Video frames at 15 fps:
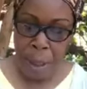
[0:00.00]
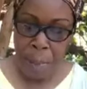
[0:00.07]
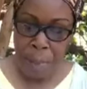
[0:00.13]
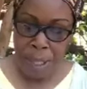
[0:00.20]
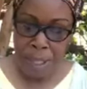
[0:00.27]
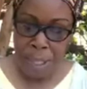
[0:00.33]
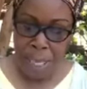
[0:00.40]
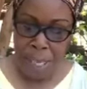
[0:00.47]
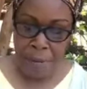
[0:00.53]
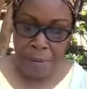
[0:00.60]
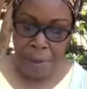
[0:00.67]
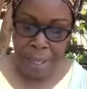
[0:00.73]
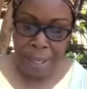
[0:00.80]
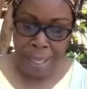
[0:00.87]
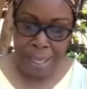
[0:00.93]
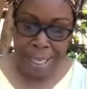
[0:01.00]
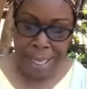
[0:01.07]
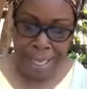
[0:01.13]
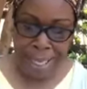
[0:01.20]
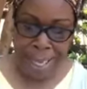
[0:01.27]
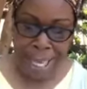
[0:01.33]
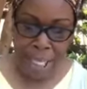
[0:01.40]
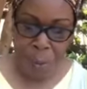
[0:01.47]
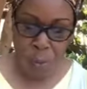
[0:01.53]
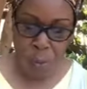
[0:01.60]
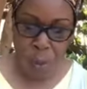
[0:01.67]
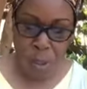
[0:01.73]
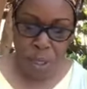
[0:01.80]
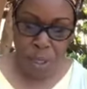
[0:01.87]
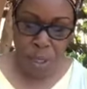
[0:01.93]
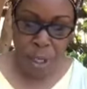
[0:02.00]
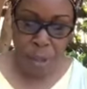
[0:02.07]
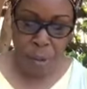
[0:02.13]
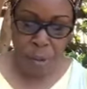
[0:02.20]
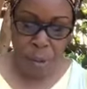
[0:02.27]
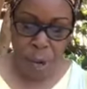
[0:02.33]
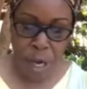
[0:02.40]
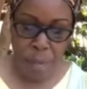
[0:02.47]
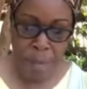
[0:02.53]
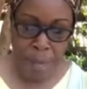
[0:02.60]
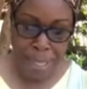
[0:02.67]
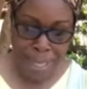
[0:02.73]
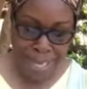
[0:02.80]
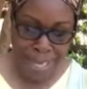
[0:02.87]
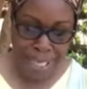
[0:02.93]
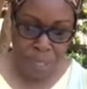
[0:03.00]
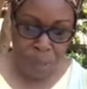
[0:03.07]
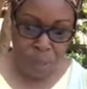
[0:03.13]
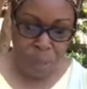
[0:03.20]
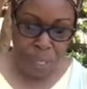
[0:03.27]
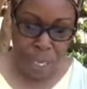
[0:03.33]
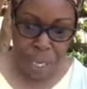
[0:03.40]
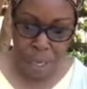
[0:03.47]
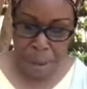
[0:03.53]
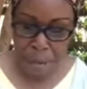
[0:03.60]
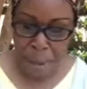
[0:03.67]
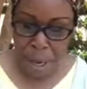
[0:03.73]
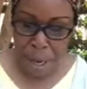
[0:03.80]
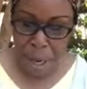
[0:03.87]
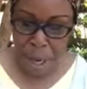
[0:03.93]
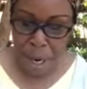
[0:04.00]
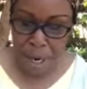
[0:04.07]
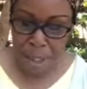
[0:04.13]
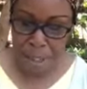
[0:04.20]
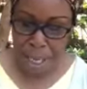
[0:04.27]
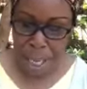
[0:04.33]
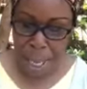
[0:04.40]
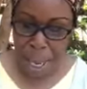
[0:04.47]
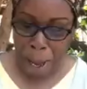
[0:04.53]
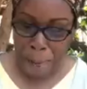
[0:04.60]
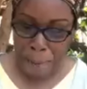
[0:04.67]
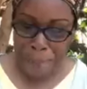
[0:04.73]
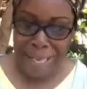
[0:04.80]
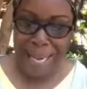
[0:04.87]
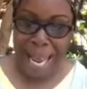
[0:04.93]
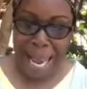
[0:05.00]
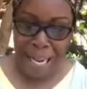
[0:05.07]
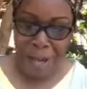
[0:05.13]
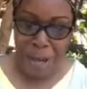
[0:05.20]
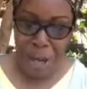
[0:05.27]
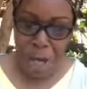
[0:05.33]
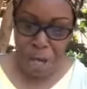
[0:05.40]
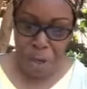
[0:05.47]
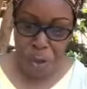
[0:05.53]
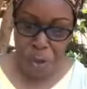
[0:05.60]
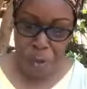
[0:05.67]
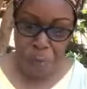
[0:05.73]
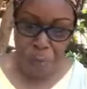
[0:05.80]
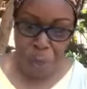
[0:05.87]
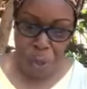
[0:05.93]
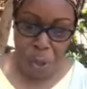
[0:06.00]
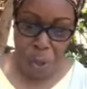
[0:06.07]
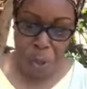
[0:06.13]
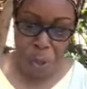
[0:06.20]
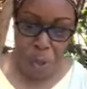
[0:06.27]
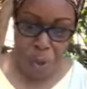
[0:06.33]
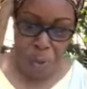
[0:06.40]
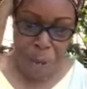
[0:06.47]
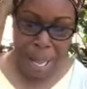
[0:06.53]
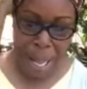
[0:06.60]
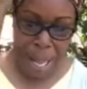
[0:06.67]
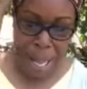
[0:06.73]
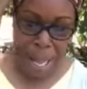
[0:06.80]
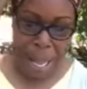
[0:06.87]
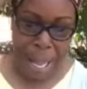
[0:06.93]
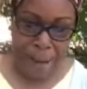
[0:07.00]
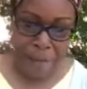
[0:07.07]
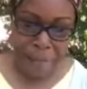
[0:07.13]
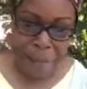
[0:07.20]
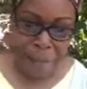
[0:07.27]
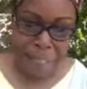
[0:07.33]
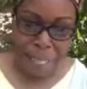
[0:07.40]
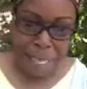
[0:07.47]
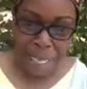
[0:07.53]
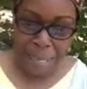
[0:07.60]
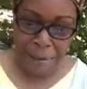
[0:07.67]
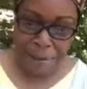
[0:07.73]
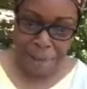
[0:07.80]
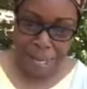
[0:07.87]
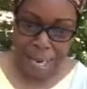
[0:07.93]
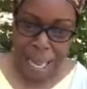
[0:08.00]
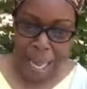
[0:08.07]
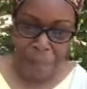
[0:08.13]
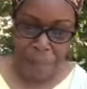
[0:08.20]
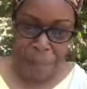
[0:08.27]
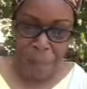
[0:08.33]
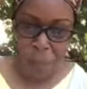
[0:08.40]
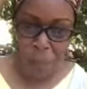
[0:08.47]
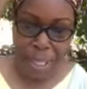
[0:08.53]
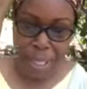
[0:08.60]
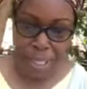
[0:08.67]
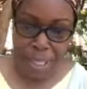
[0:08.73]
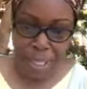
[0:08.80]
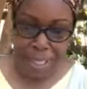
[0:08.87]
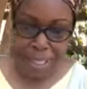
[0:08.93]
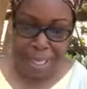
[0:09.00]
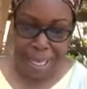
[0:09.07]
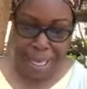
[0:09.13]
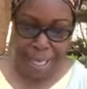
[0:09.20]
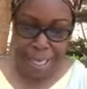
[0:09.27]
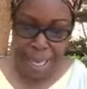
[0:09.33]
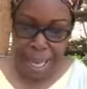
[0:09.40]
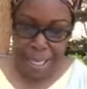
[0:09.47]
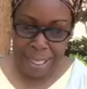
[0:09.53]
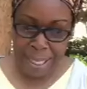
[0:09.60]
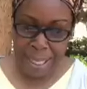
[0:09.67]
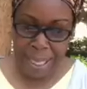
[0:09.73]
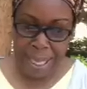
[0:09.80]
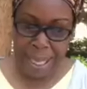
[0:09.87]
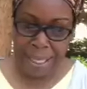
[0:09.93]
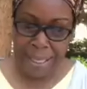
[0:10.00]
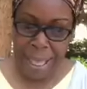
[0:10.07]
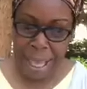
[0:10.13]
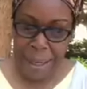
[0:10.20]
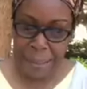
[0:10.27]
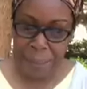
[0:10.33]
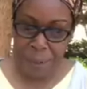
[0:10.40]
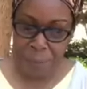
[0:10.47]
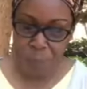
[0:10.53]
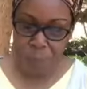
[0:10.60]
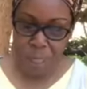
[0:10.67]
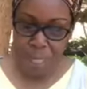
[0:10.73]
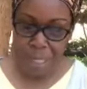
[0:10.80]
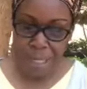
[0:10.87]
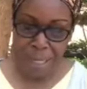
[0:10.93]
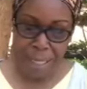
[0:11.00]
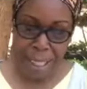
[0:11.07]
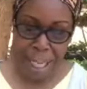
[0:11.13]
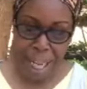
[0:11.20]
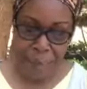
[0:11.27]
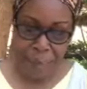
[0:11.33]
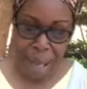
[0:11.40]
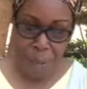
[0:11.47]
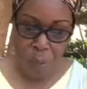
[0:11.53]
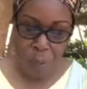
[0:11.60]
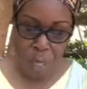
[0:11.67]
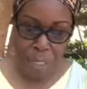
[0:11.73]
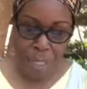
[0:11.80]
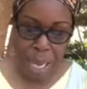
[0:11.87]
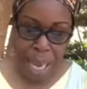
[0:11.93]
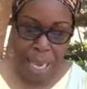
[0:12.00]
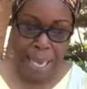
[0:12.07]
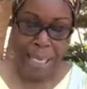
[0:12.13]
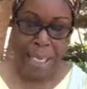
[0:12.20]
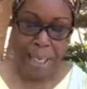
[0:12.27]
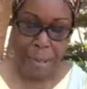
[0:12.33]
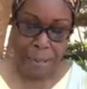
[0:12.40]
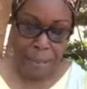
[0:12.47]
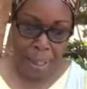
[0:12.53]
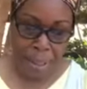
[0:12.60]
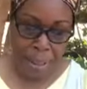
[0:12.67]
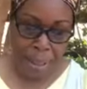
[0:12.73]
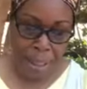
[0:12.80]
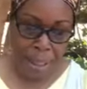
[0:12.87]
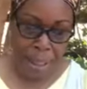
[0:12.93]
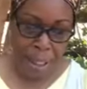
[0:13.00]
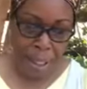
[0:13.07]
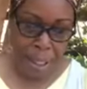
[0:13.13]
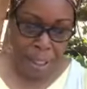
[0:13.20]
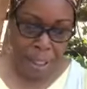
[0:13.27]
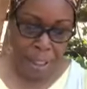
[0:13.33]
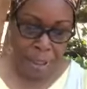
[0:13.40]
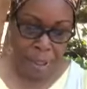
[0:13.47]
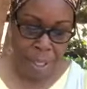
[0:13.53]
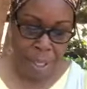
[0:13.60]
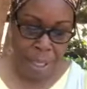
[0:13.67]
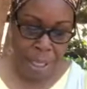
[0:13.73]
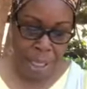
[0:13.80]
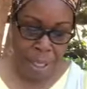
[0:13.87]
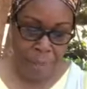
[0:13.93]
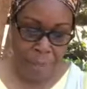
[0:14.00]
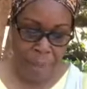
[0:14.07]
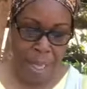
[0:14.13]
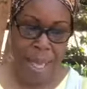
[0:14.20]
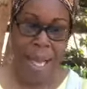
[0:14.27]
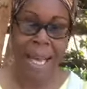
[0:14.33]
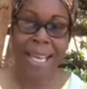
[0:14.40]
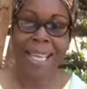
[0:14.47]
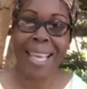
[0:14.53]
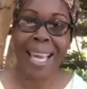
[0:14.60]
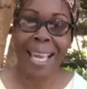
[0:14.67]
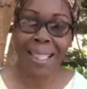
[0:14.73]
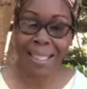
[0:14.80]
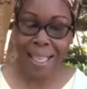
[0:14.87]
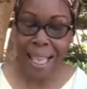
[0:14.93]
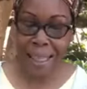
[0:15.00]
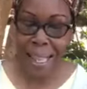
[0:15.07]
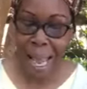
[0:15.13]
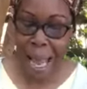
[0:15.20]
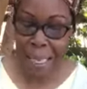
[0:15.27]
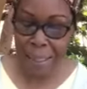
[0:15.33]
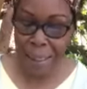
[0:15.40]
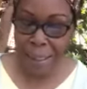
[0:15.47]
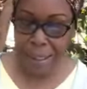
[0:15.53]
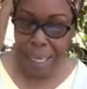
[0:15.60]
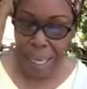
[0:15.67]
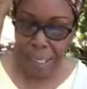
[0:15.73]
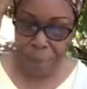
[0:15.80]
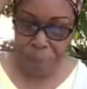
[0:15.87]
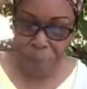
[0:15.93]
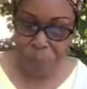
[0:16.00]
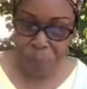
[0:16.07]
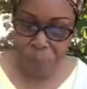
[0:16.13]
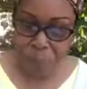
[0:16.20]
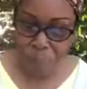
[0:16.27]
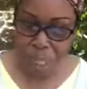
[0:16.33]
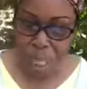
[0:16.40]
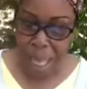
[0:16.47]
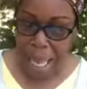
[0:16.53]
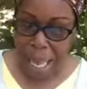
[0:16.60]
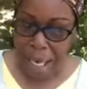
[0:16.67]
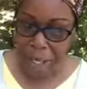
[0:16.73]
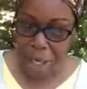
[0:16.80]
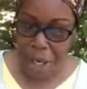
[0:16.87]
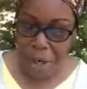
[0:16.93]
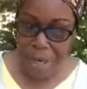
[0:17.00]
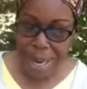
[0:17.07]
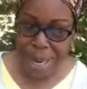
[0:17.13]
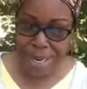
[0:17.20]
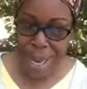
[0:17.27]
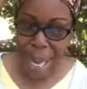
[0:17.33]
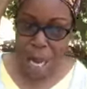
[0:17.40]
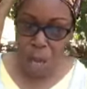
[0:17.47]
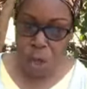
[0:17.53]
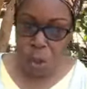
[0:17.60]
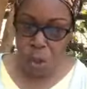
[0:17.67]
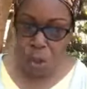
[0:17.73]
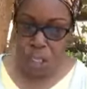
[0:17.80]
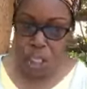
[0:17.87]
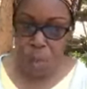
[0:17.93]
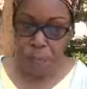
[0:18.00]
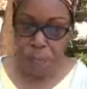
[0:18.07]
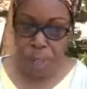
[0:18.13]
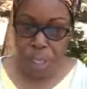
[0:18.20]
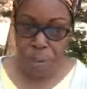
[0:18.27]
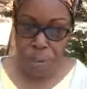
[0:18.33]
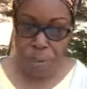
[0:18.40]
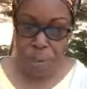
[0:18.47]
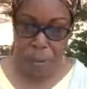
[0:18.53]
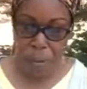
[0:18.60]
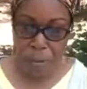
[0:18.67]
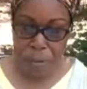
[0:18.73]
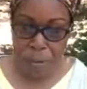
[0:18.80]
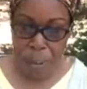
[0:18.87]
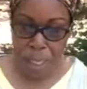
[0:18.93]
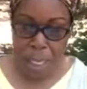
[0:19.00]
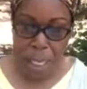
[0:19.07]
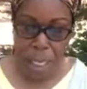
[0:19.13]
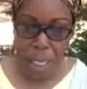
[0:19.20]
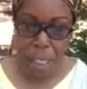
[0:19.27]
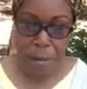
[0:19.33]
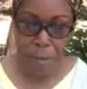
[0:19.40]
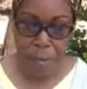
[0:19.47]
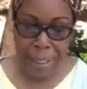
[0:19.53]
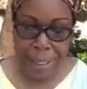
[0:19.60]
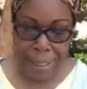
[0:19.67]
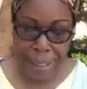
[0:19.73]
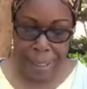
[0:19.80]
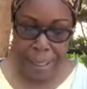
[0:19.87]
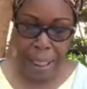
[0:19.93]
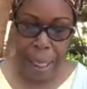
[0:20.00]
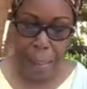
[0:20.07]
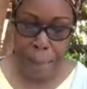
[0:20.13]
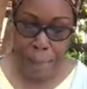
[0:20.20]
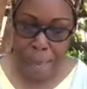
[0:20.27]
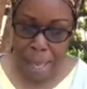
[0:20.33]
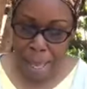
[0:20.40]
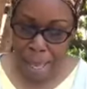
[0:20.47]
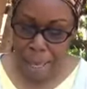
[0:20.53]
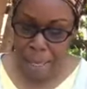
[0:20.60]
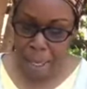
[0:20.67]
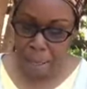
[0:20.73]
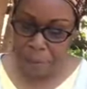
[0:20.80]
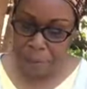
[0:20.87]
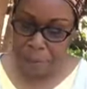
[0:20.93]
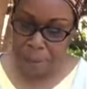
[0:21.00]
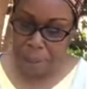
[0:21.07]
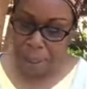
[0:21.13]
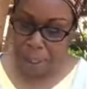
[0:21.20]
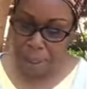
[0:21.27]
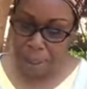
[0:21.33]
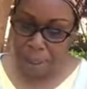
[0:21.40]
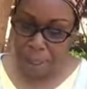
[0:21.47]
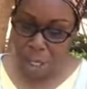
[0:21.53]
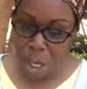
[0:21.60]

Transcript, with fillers: believing in his word wrought peace within my heart. But I know whom I have believed, and I'm persuaded that he is able to keep that which I had committed unto him against that day. I know not how the Spirit moves, convincing man of sin,